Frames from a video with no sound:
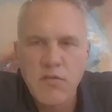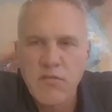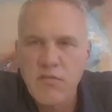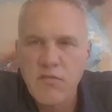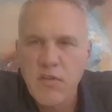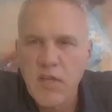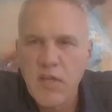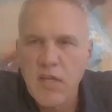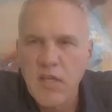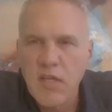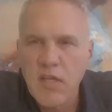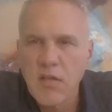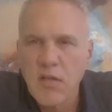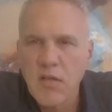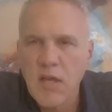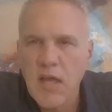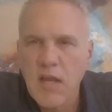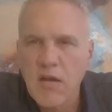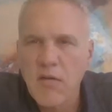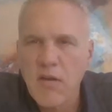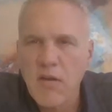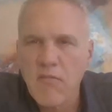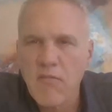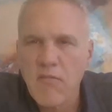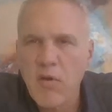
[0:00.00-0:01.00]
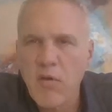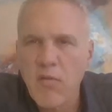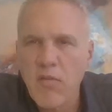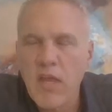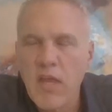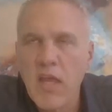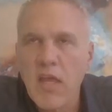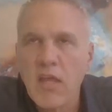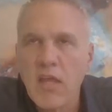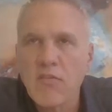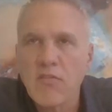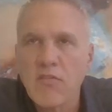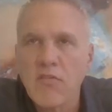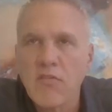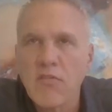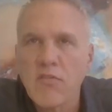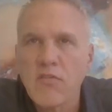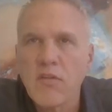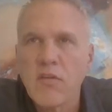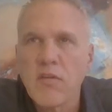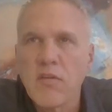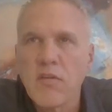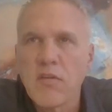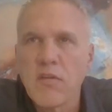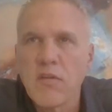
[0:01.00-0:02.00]
know, saying, look, I don't have all the
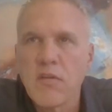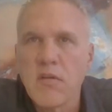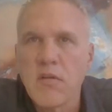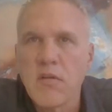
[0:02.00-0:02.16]
answers. And